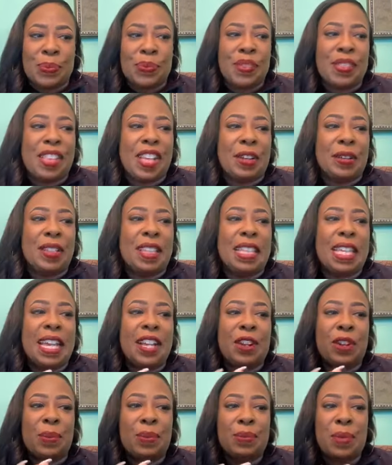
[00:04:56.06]
Their
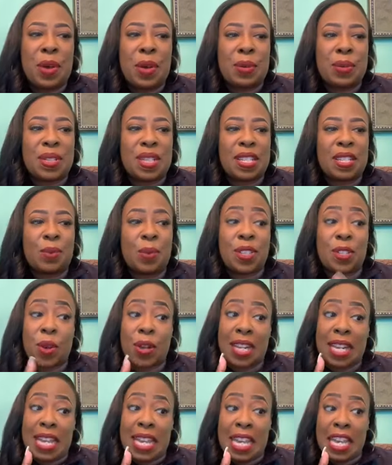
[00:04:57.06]
leader Moses was
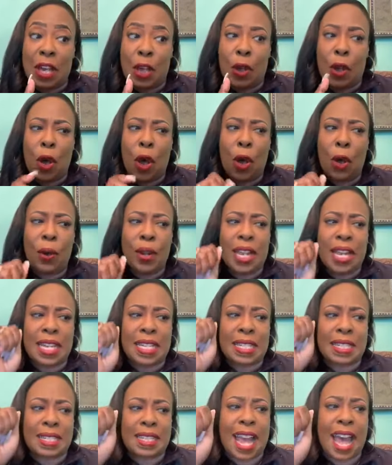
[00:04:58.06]
on a hill holding a
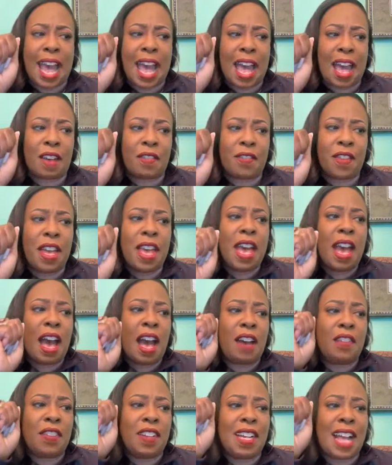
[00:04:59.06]
staff
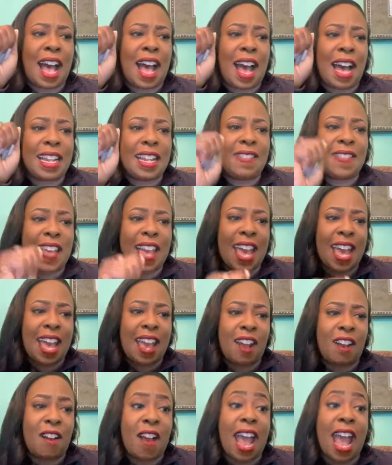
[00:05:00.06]
of God in the
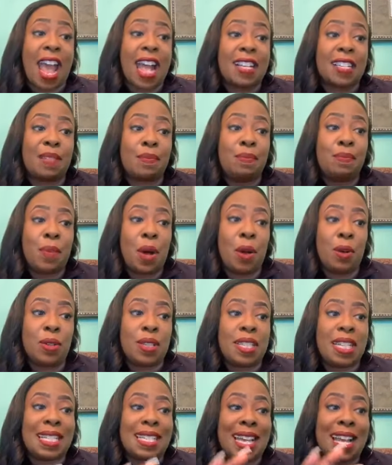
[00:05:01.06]
air. As
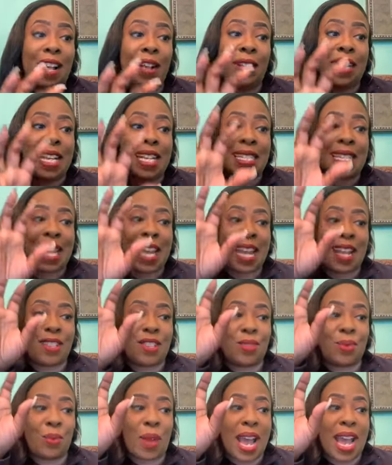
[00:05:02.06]
Moses held his
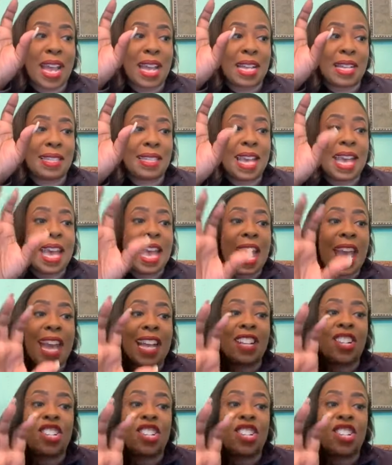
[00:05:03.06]
hands raised and